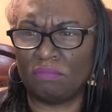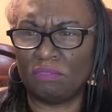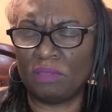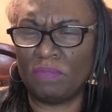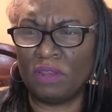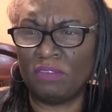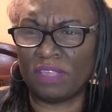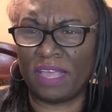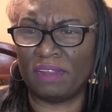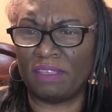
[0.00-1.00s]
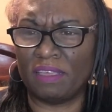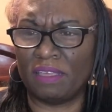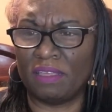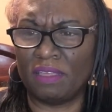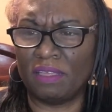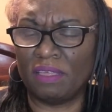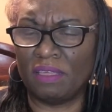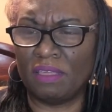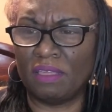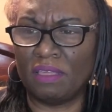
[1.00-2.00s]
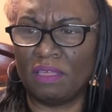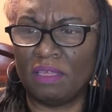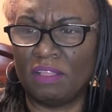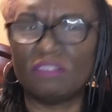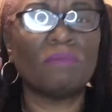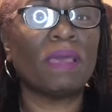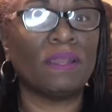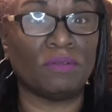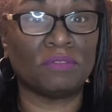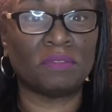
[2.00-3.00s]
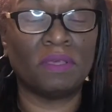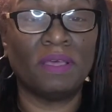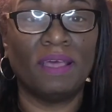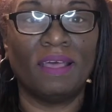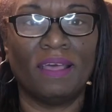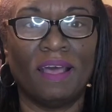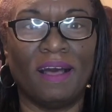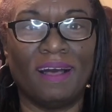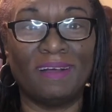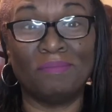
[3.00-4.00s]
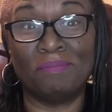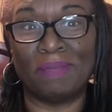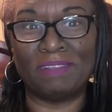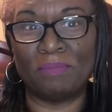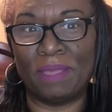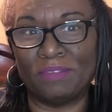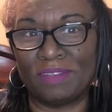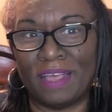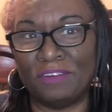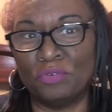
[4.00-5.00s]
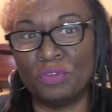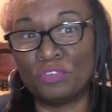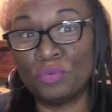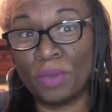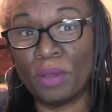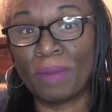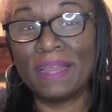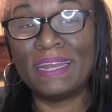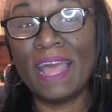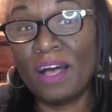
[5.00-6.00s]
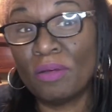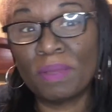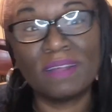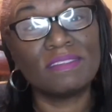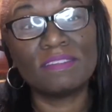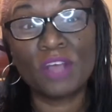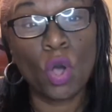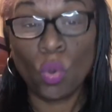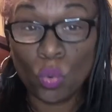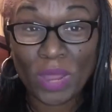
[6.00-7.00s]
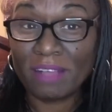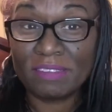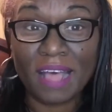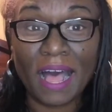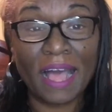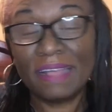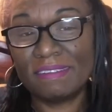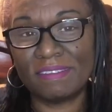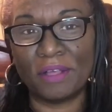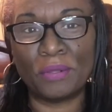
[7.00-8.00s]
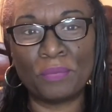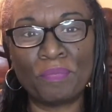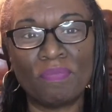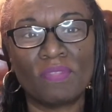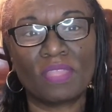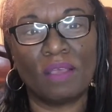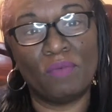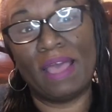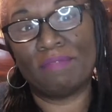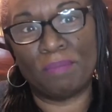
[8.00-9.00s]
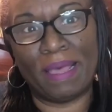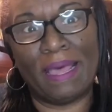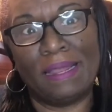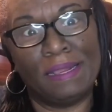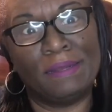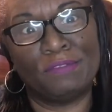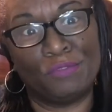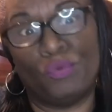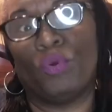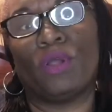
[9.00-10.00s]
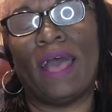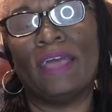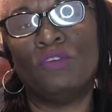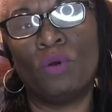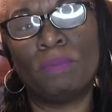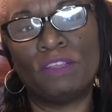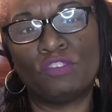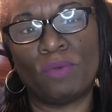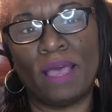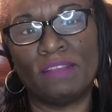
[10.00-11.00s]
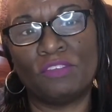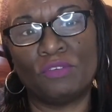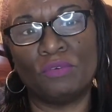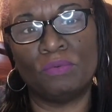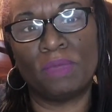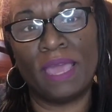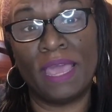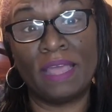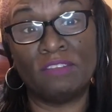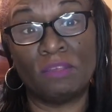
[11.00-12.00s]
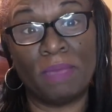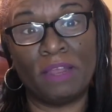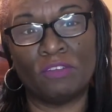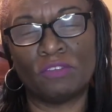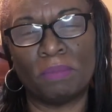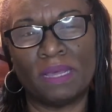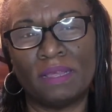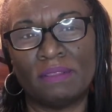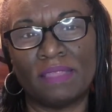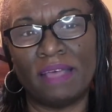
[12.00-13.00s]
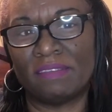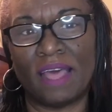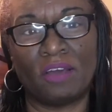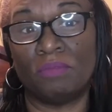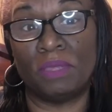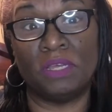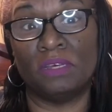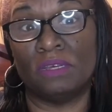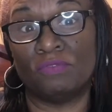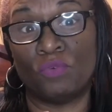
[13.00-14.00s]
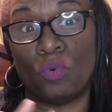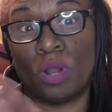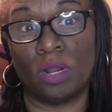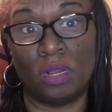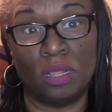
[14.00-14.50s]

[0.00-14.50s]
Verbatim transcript: something else I had to get. Tomatoes. Um, my tomatoes are not doing too well right now because it's cold outside. So we have to buy it in the store. I normally try to can tomatoes, but that's not going to be good for